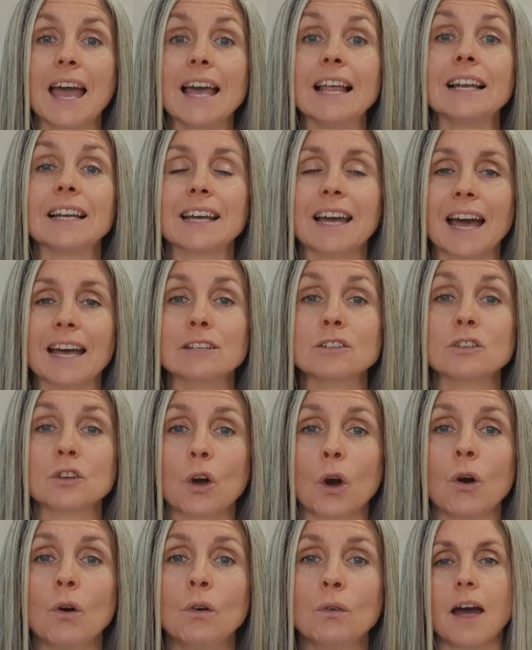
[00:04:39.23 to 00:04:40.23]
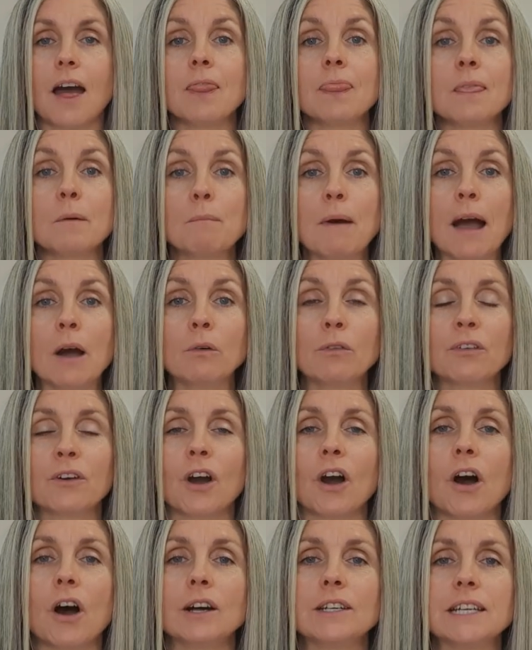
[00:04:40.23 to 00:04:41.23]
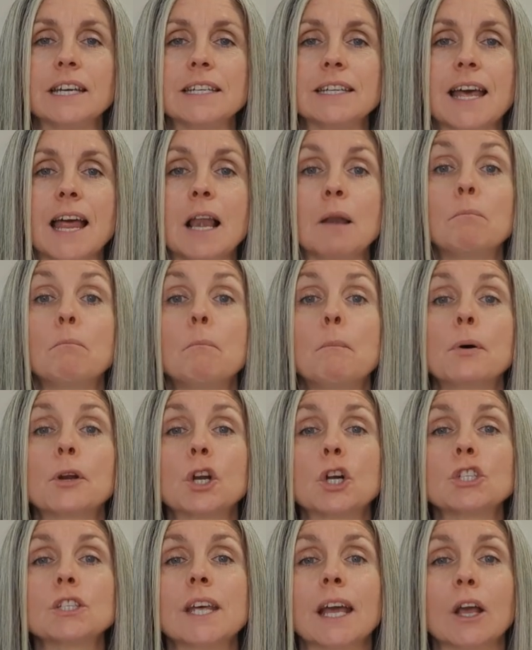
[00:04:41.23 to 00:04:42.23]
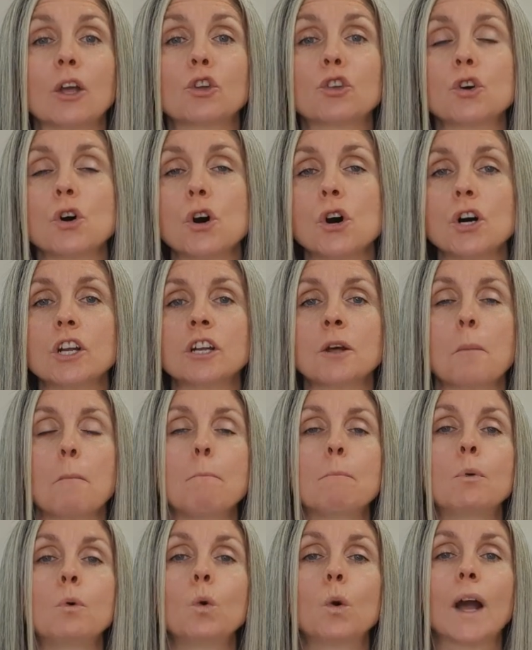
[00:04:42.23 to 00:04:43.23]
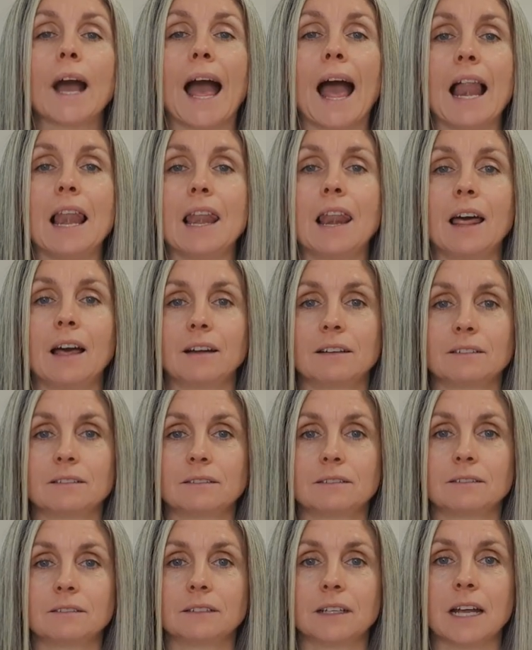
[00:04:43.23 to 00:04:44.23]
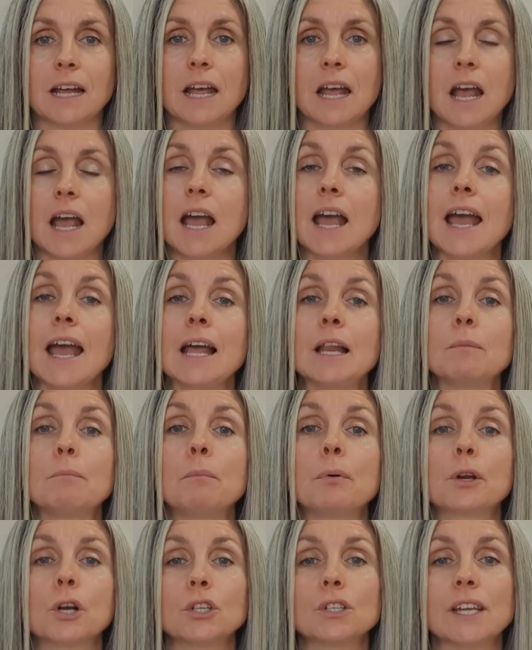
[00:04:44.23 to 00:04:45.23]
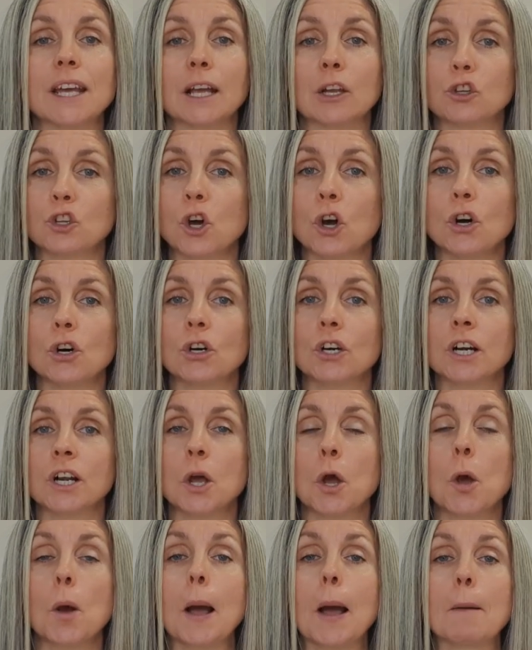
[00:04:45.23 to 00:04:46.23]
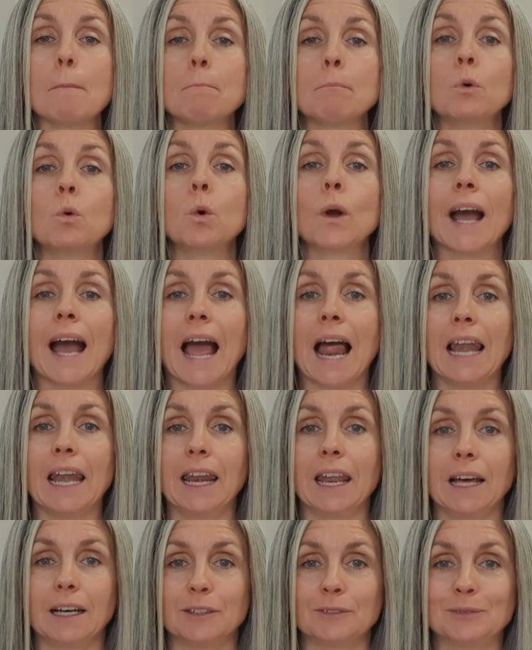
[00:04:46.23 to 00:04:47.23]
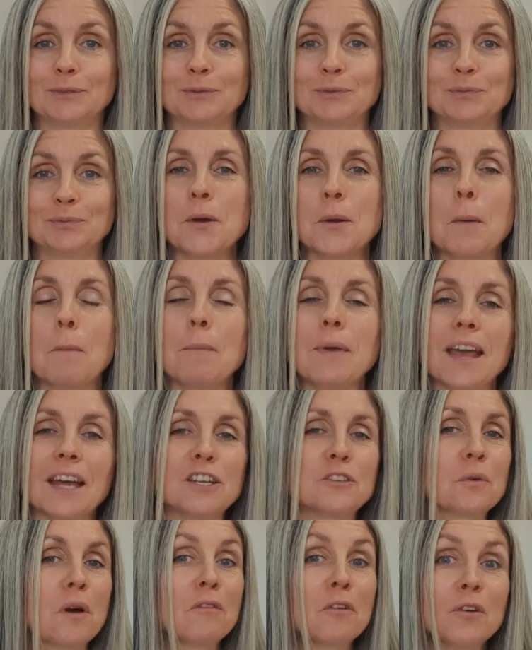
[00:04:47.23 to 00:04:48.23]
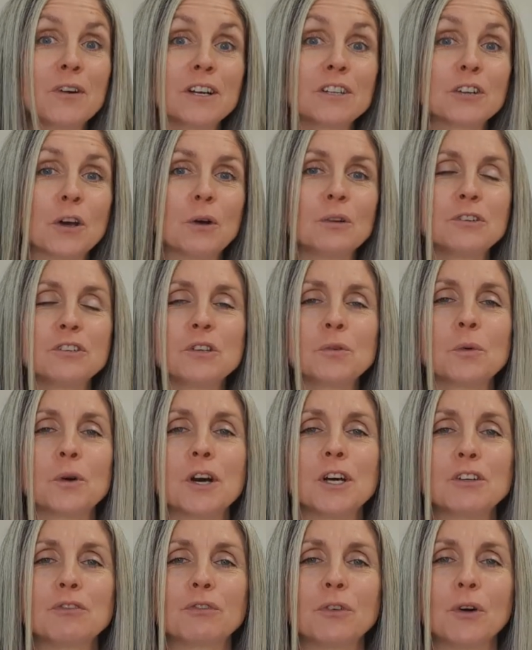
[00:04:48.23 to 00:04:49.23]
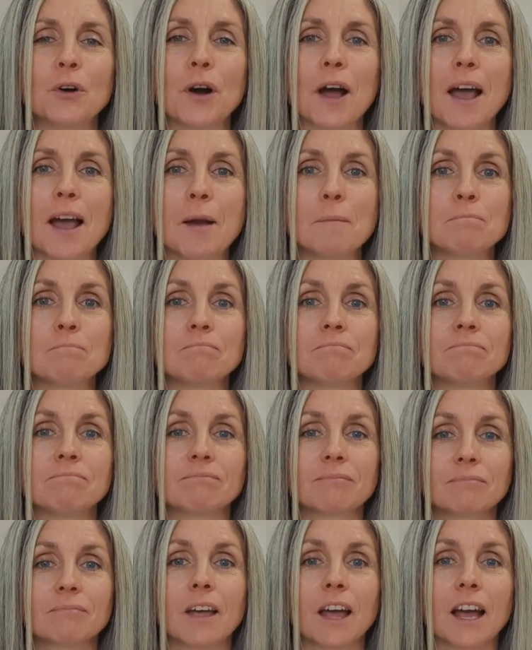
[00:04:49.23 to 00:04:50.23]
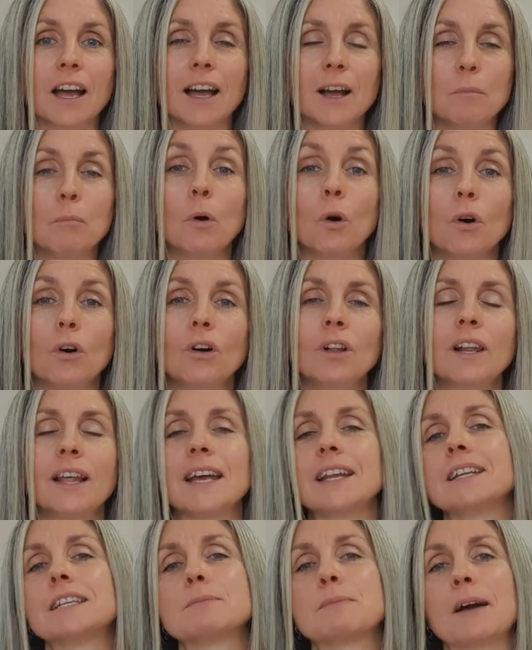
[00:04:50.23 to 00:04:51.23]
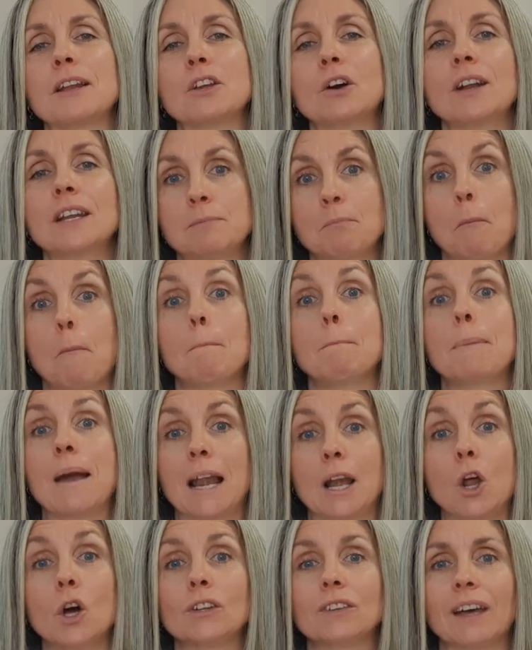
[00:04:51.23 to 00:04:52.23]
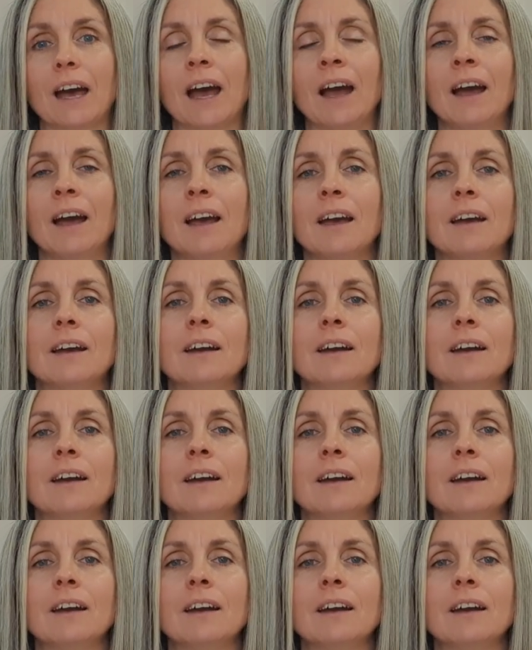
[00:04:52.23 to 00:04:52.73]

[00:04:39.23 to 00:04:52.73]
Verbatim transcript: el casco. And the mouth guard is el protector bucal, el protector bucal. Bien, so I've already told you the word for um, a ball in Espanol is pelota